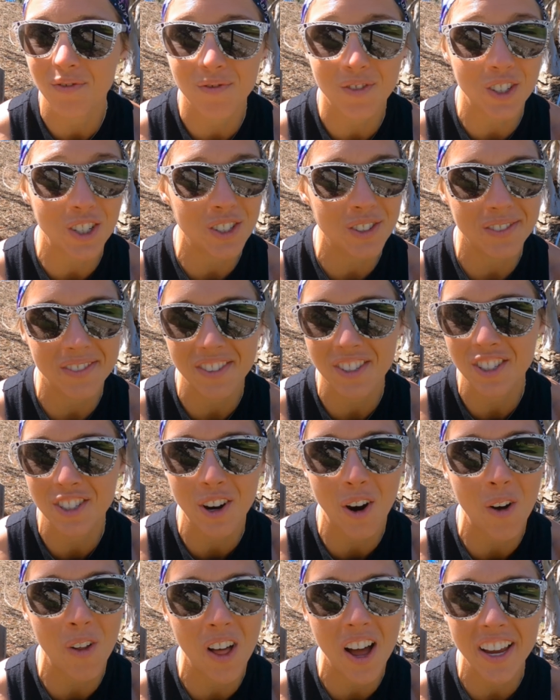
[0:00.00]
just
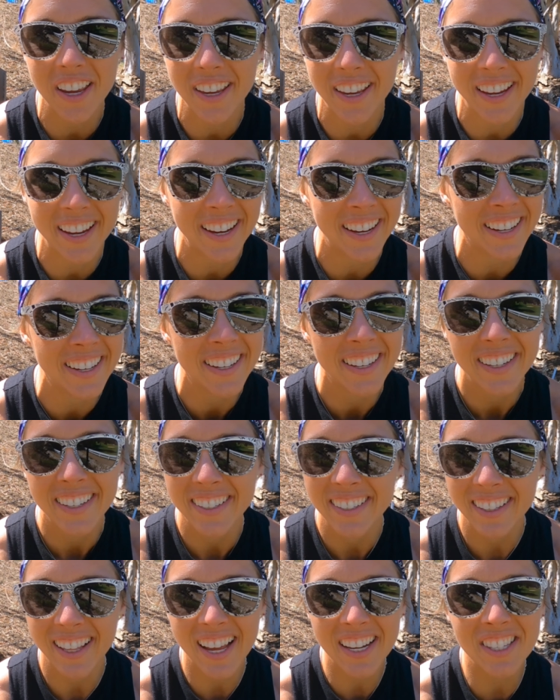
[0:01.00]
so lucky.
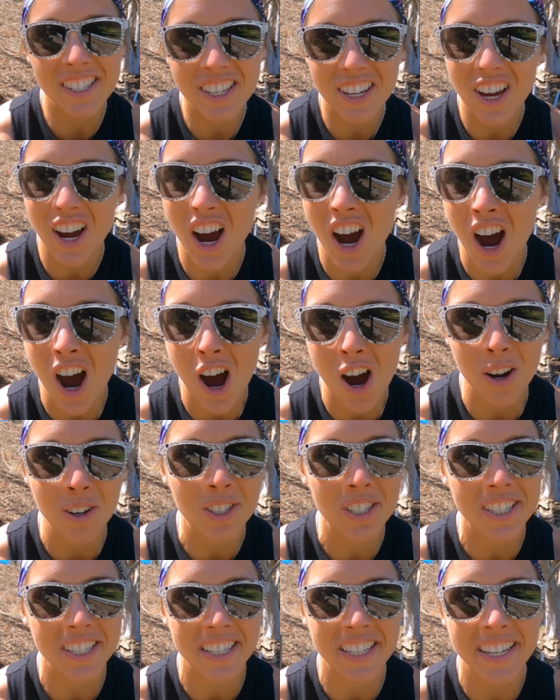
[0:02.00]
Let's go.
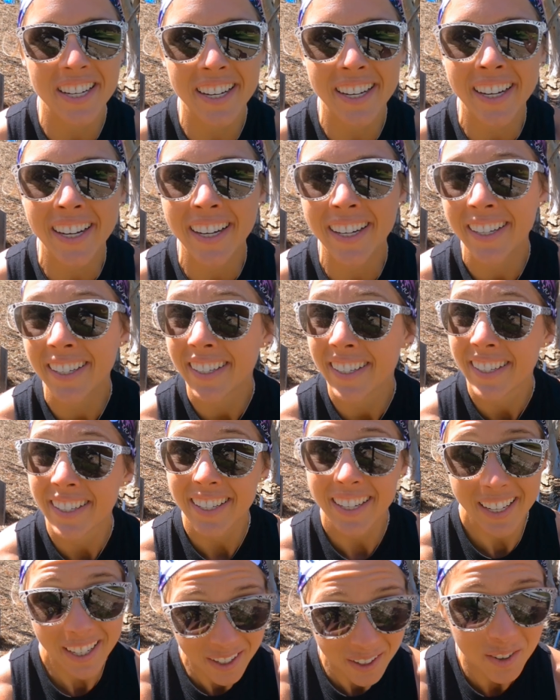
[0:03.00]
See ya
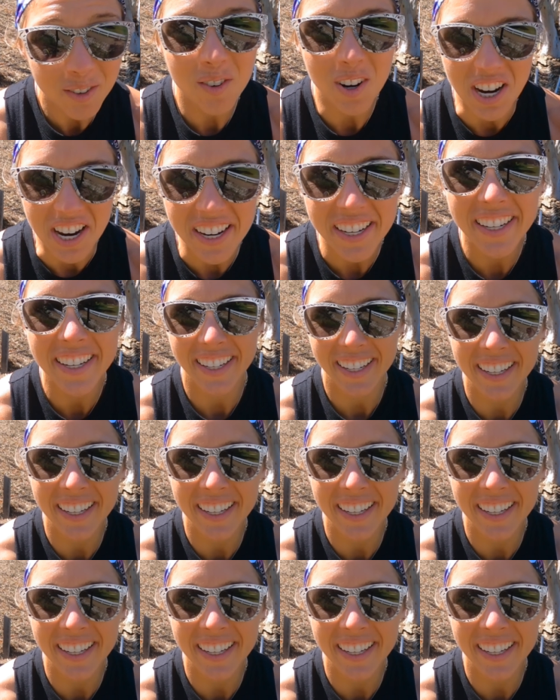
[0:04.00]
in a week.